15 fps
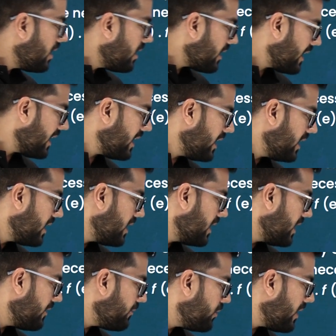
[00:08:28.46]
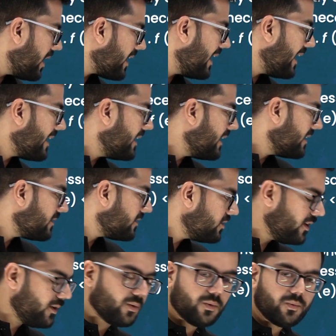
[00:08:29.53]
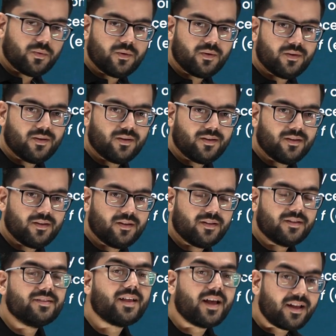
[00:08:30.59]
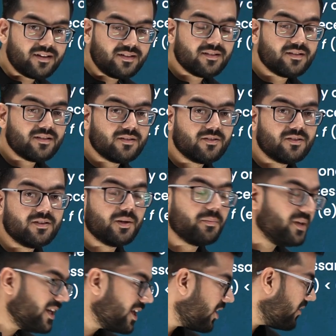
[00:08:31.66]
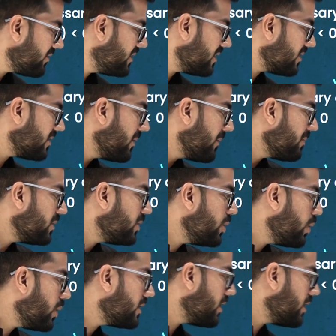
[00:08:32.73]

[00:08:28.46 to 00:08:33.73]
or e, if you are getting as a 0, then the meaning of this, no